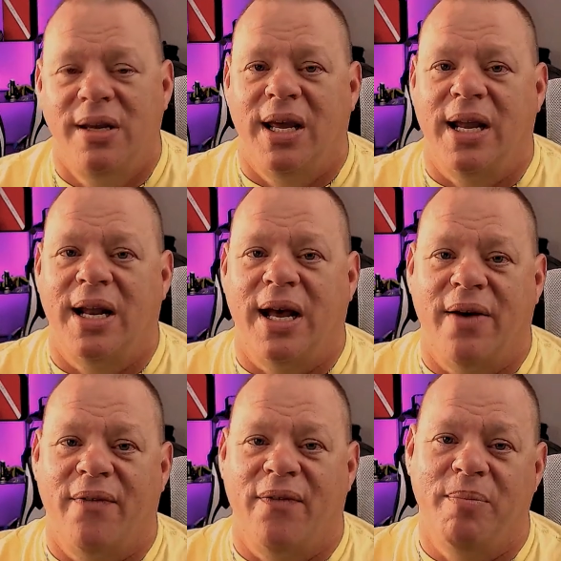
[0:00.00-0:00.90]
And
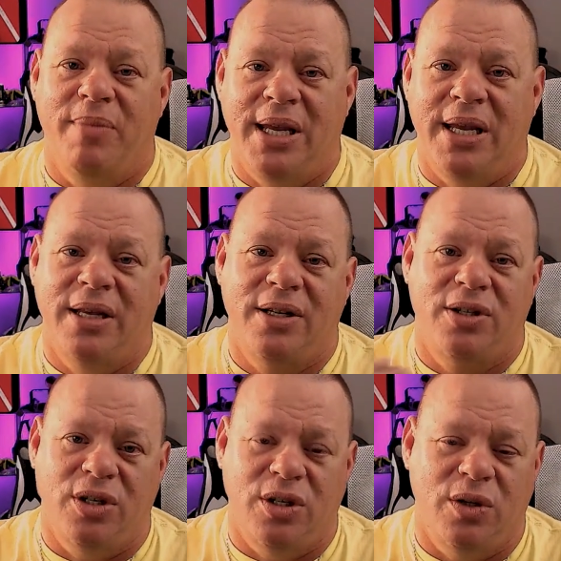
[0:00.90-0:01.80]
from me to
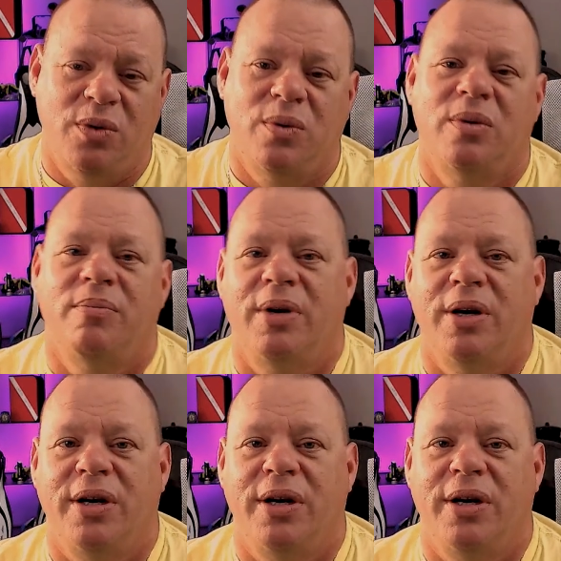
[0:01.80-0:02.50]
you, Merry